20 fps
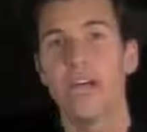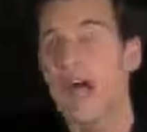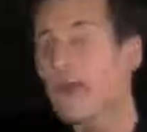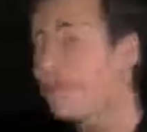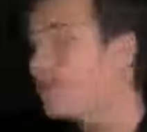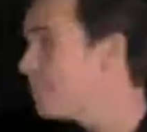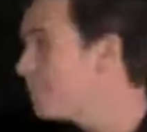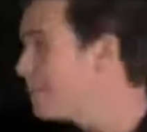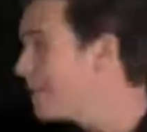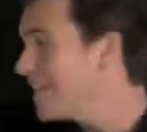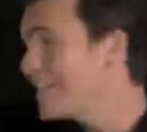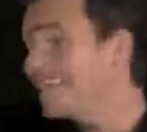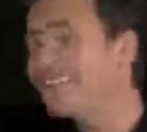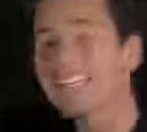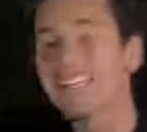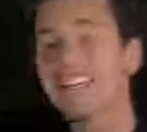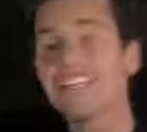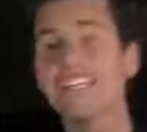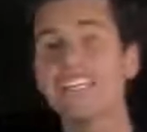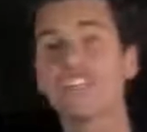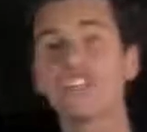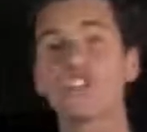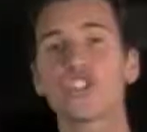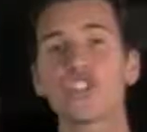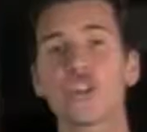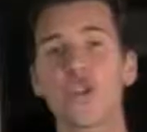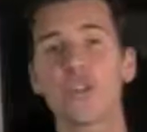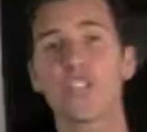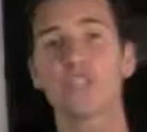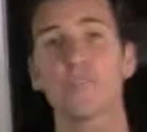I mean, being in the
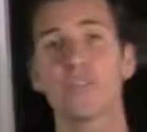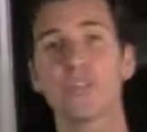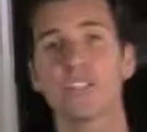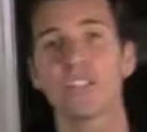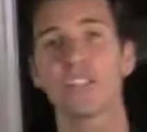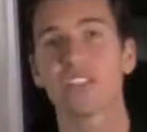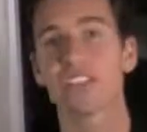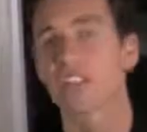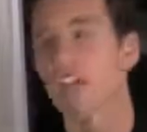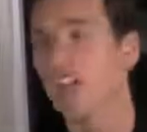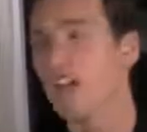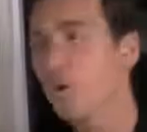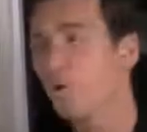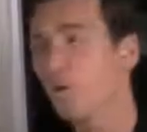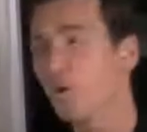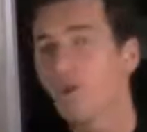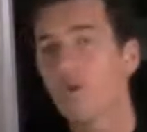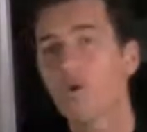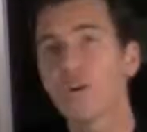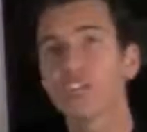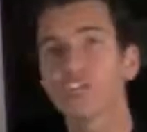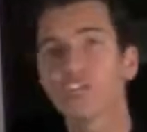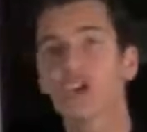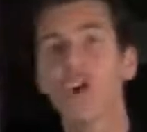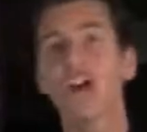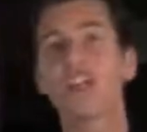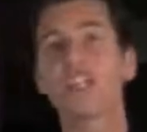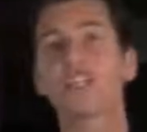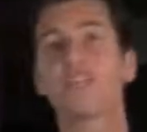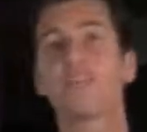insurance business, we were always
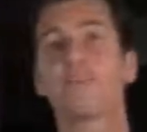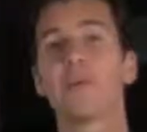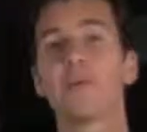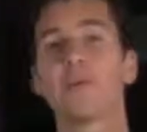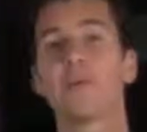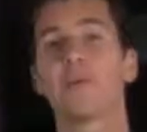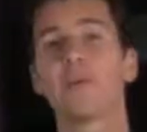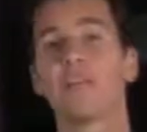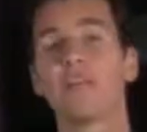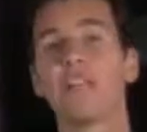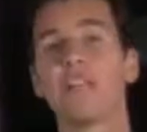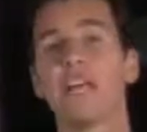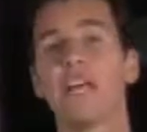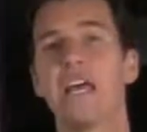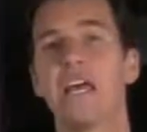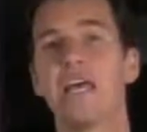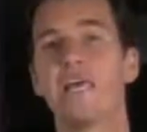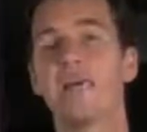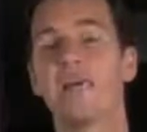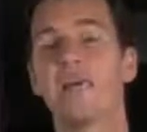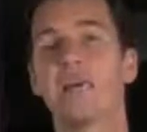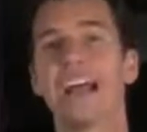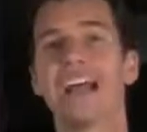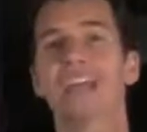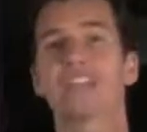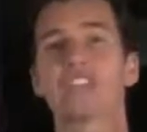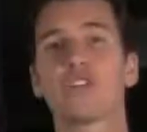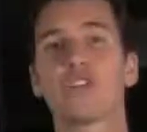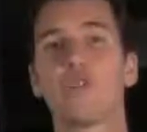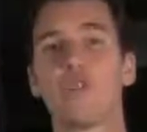talking to people and people are
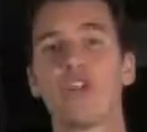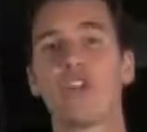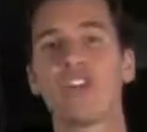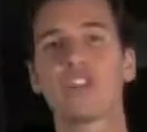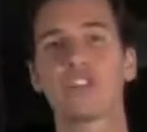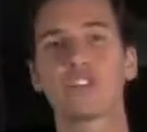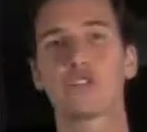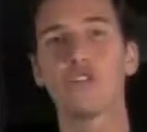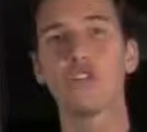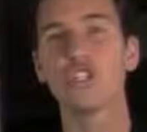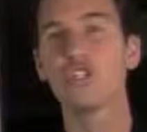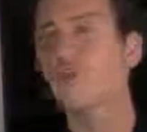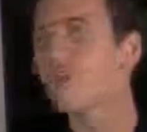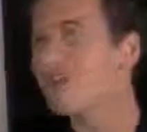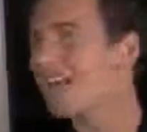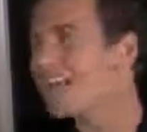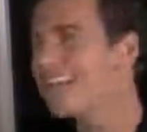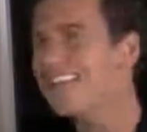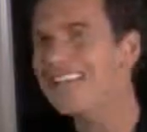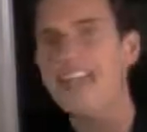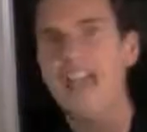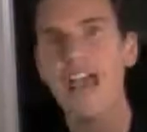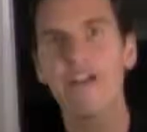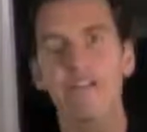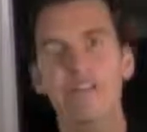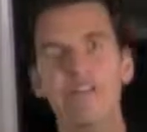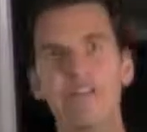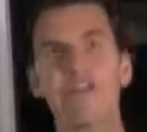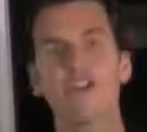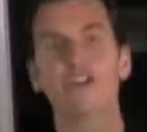asking what it is that we do, and I
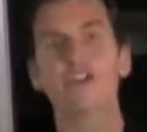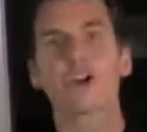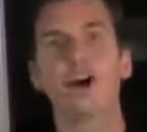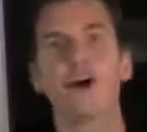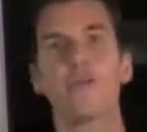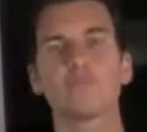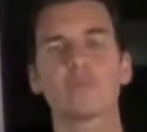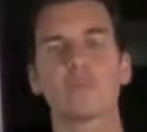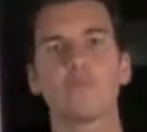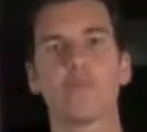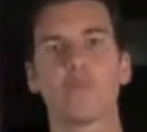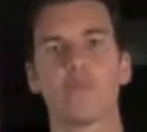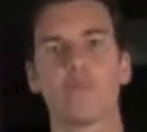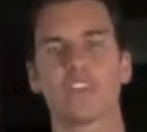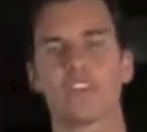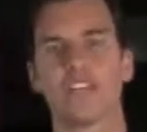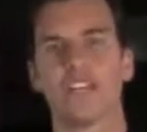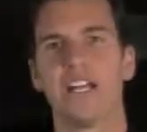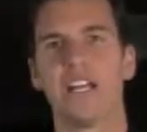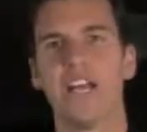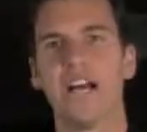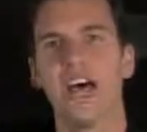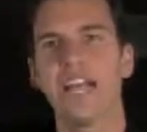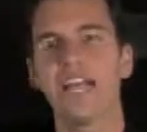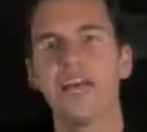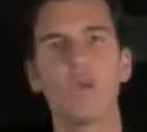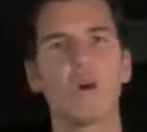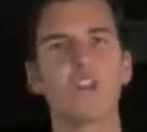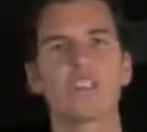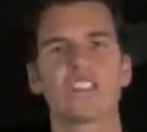never felt comfortable with it. I
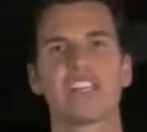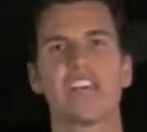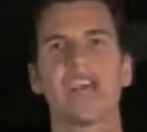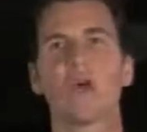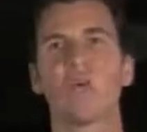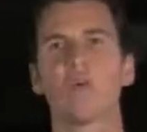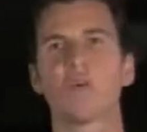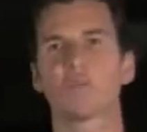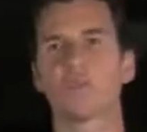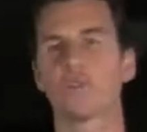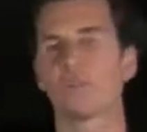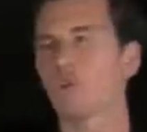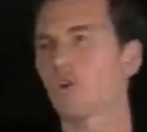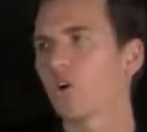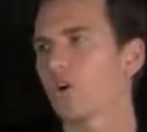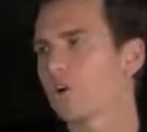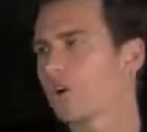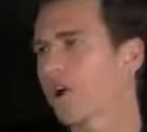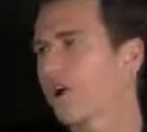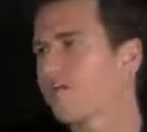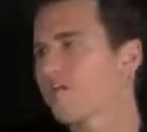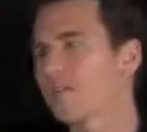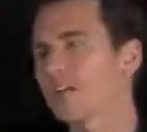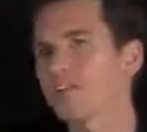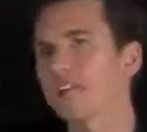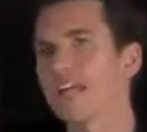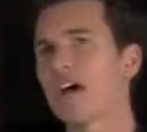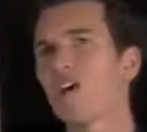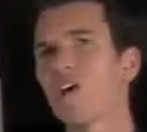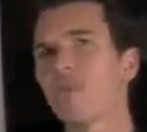didn't want to say I worked with New York Life
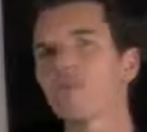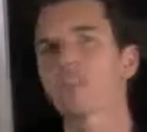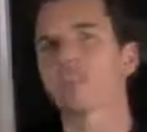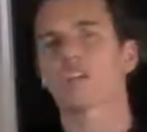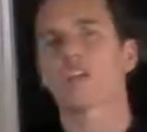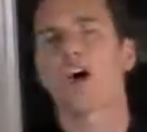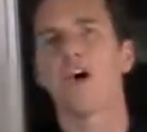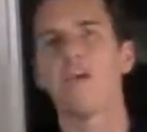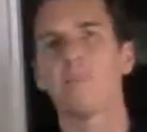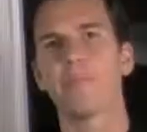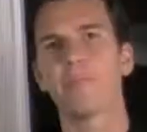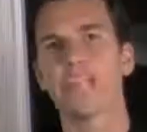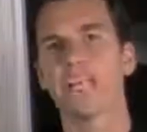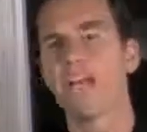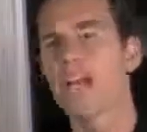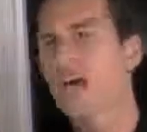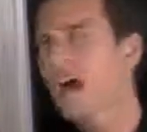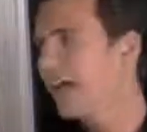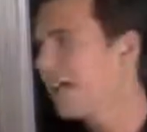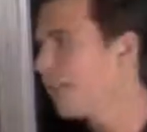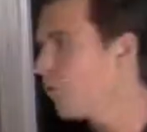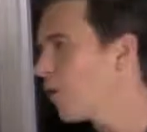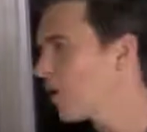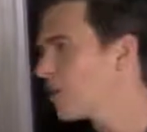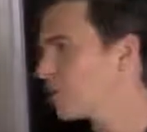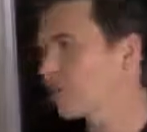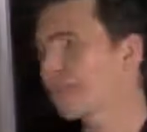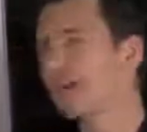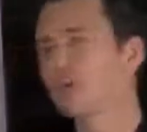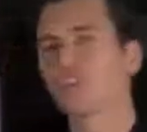because now I'm this company. I didn't want
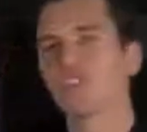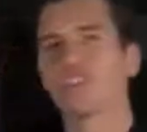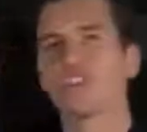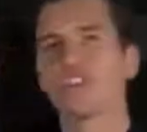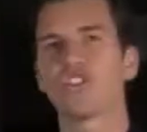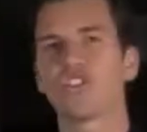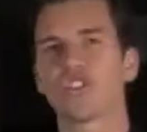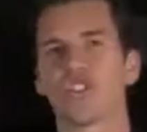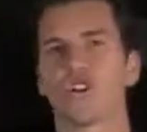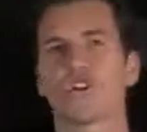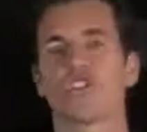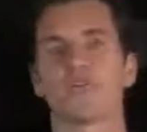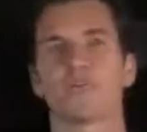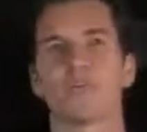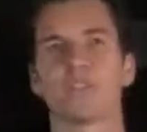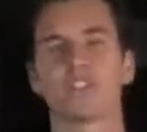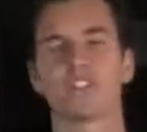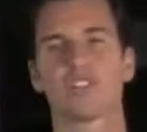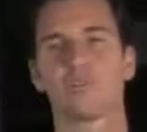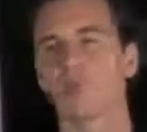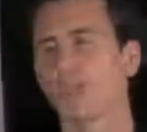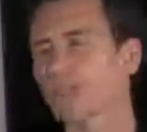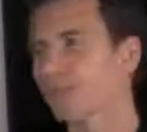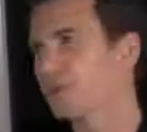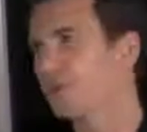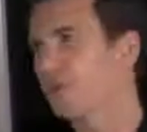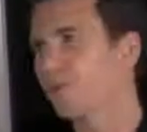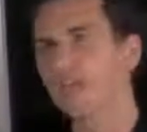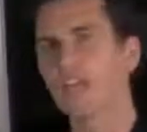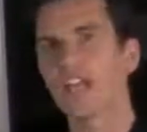to say I was in the insurance business because
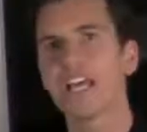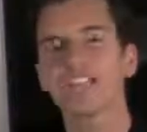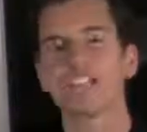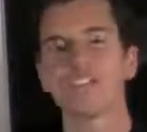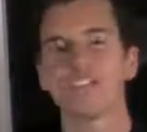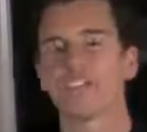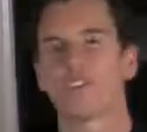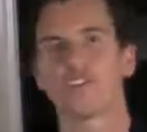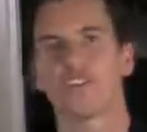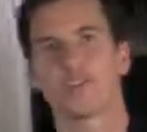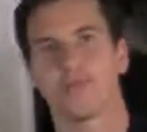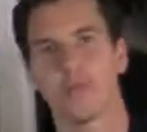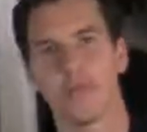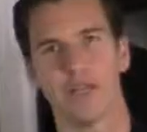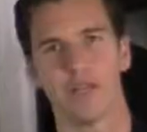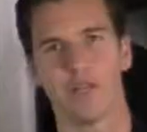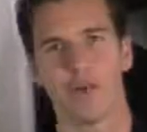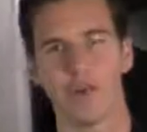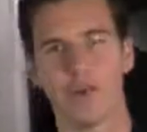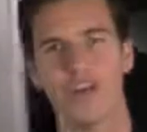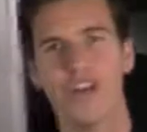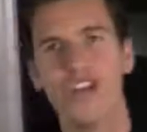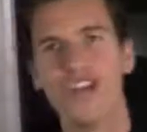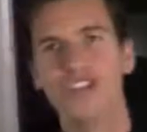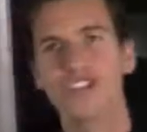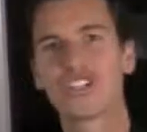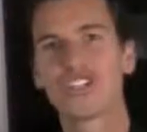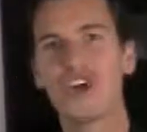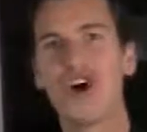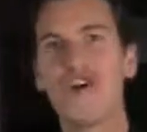nobody likes insurance people.
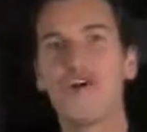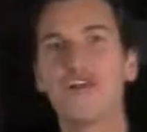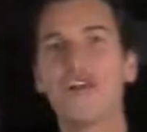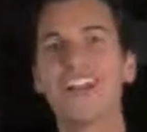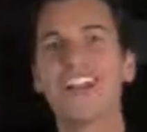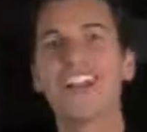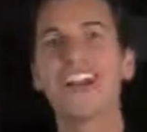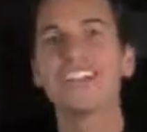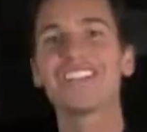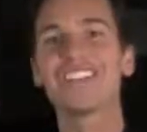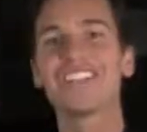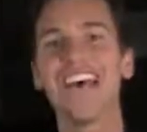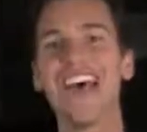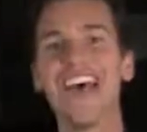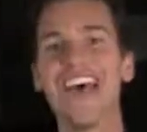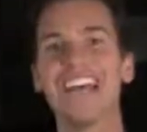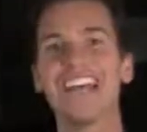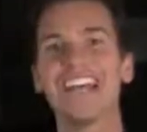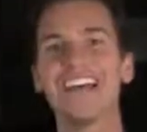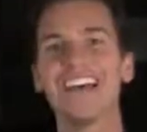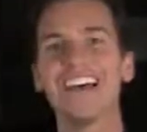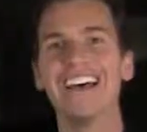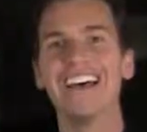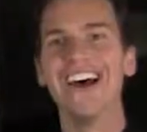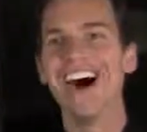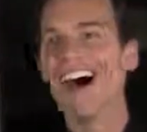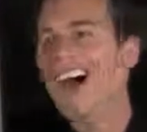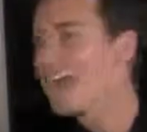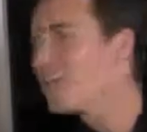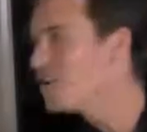So what did I say?
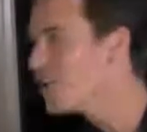I had